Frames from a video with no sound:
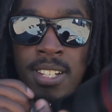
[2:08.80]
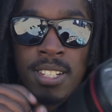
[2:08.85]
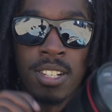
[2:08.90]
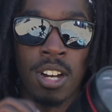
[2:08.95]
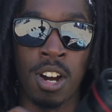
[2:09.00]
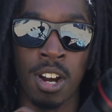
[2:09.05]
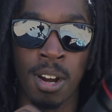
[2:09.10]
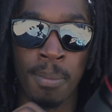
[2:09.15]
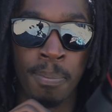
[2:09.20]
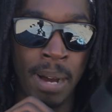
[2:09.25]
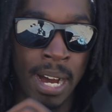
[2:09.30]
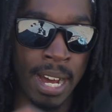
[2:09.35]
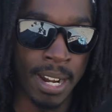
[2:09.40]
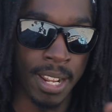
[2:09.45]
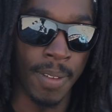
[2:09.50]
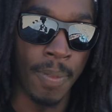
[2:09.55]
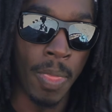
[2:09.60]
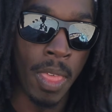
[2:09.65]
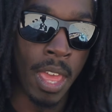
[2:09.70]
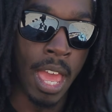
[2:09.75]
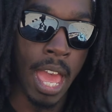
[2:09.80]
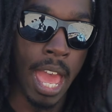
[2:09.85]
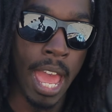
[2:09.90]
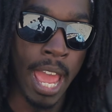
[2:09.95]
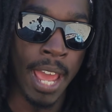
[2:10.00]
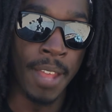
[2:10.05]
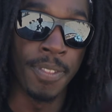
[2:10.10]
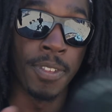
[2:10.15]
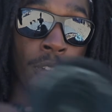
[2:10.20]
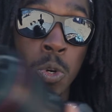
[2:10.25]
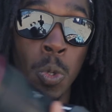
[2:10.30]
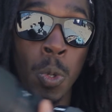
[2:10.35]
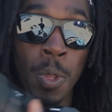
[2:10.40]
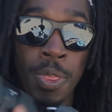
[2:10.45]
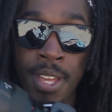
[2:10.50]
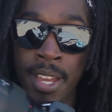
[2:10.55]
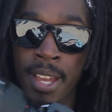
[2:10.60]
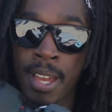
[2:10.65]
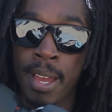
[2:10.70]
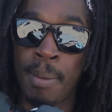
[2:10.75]
this R body. And the cool
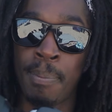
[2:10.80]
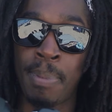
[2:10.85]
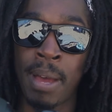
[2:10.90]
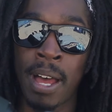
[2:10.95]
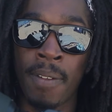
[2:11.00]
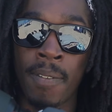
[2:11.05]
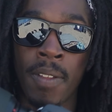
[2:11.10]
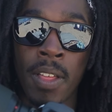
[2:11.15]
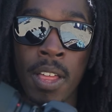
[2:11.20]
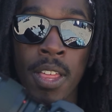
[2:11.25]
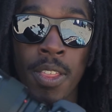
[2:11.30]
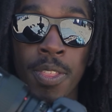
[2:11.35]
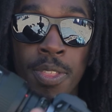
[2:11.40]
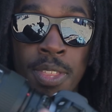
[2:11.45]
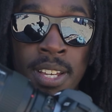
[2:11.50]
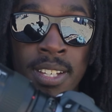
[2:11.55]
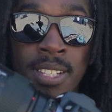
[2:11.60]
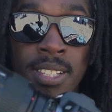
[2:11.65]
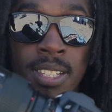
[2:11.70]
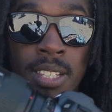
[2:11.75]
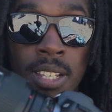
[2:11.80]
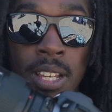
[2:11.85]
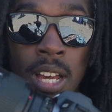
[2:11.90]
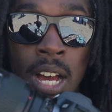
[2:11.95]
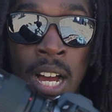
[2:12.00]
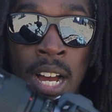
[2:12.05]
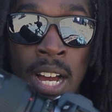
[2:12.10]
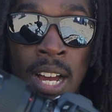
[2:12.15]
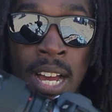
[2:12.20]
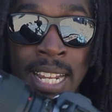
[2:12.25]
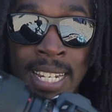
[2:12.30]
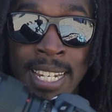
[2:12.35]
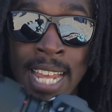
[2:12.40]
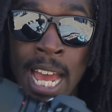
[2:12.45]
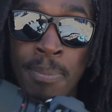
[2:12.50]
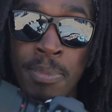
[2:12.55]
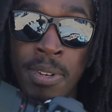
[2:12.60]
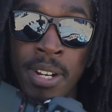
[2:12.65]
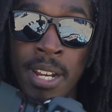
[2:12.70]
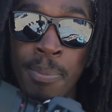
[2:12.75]
thing about this
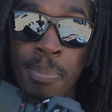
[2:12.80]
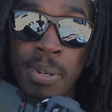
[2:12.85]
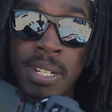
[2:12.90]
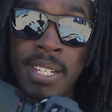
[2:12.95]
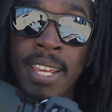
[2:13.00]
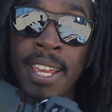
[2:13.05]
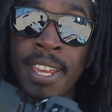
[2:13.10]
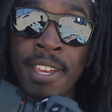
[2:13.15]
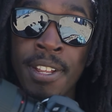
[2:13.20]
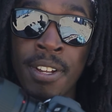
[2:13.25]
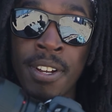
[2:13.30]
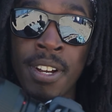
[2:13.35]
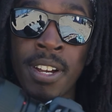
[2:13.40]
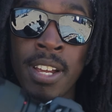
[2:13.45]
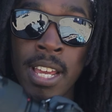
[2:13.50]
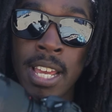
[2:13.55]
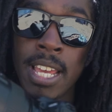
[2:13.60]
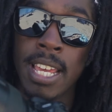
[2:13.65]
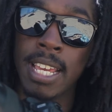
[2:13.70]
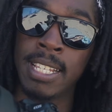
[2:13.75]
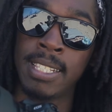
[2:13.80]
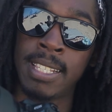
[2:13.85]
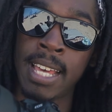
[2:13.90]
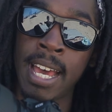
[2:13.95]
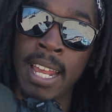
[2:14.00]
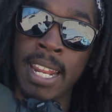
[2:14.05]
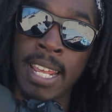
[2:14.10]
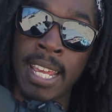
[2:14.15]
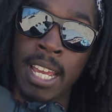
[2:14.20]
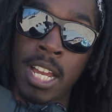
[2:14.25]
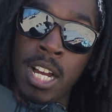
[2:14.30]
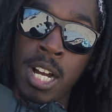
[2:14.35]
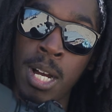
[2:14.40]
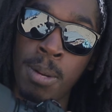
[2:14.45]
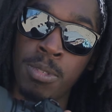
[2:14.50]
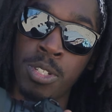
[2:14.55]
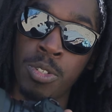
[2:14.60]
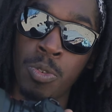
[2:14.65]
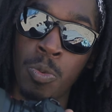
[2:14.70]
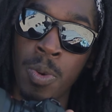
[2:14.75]
adapter in particular is that it
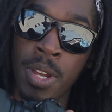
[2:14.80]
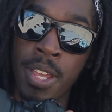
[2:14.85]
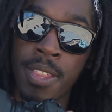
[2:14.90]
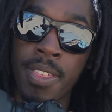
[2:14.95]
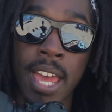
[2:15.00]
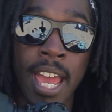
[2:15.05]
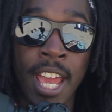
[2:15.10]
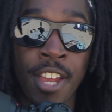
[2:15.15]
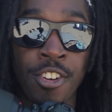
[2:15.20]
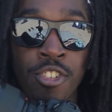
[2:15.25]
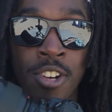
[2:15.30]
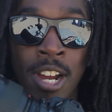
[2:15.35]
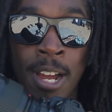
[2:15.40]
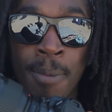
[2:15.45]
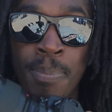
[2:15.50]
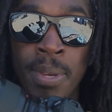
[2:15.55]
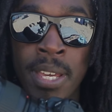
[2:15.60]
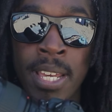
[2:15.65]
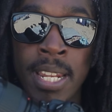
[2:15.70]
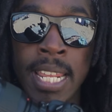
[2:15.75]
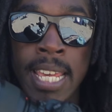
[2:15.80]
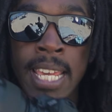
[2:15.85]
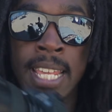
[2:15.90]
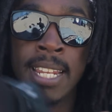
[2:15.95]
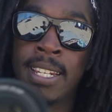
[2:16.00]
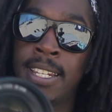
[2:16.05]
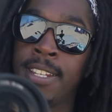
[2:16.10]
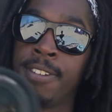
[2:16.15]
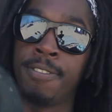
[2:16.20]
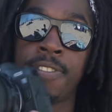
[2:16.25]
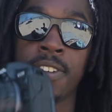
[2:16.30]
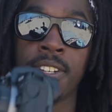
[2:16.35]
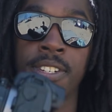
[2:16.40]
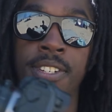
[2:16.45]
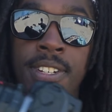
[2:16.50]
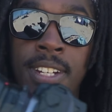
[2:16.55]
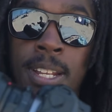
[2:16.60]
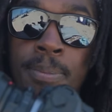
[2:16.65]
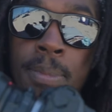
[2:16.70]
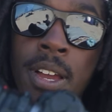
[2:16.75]
comes with a drop-in ND
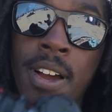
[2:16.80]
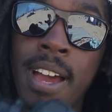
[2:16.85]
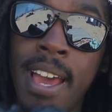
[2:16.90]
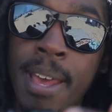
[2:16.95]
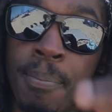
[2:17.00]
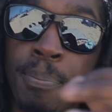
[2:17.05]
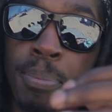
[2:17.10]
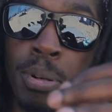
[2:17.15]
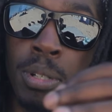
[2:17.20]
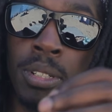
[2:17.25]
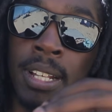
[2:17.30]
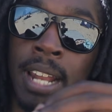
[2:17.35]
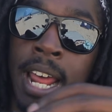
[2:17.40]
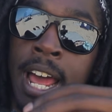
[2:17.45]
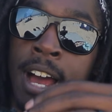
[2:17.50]
filter. Let me go ahead and pull it